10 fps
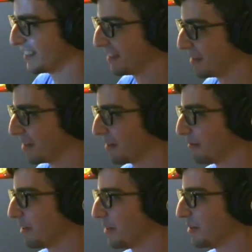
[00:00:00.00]

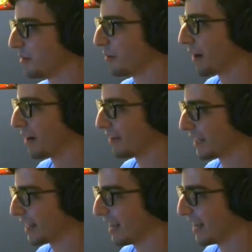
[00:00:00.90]
when you do the route
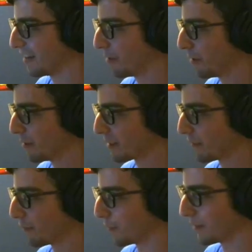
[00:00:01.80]
like that, you always get
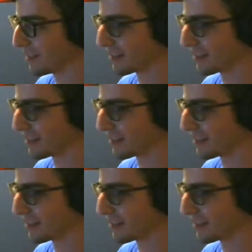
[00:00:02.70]
40.